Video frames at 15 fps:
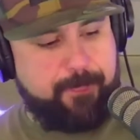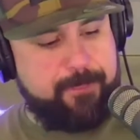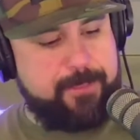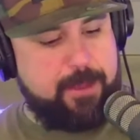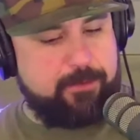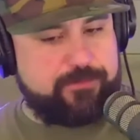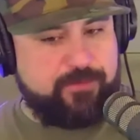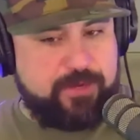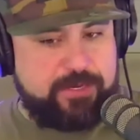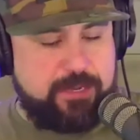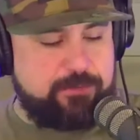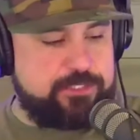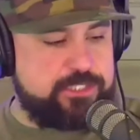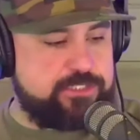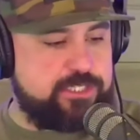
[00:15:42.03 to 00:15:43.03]
That was fun. That
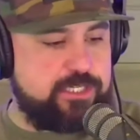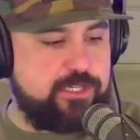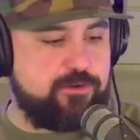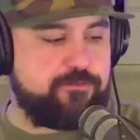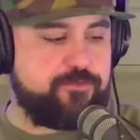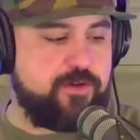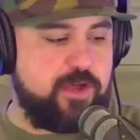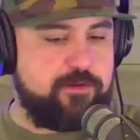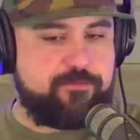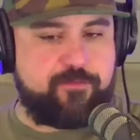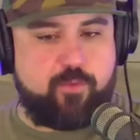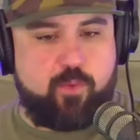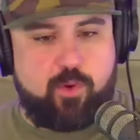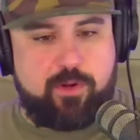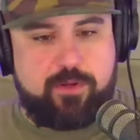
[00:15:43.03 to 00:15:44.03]
was just a little fun
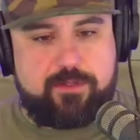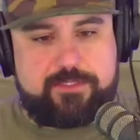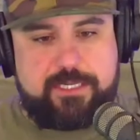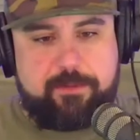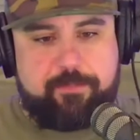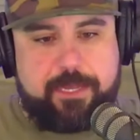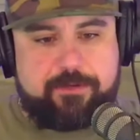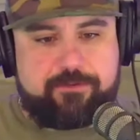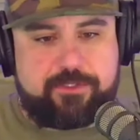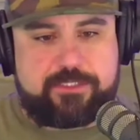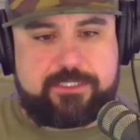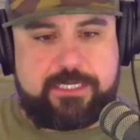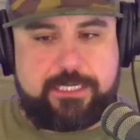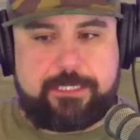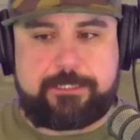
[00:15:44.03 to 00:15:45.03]
for St. Patrick's
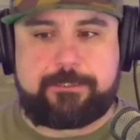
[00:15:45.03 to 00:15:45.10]
Day.